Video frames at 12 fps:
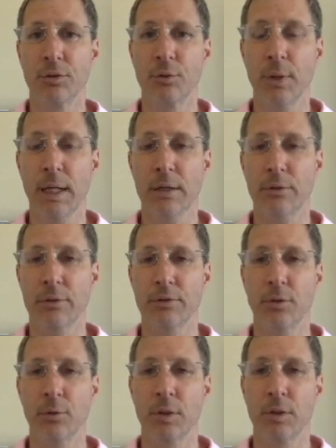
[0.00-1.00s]
No, it's
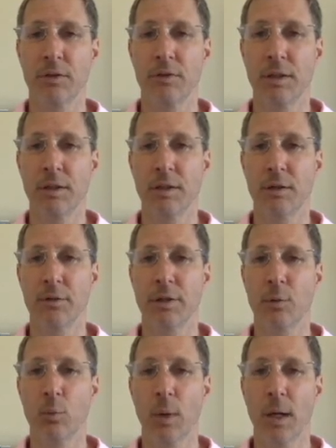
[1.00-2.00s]
greater. So we descend
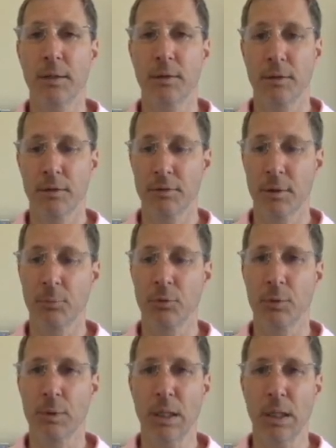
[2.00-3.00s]
down the right
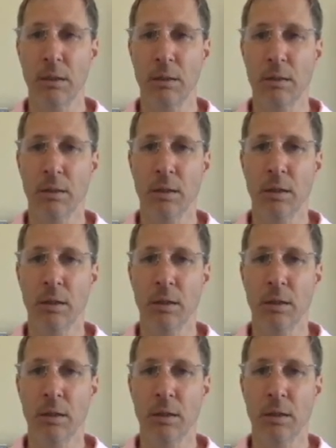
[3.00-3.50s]
subtree.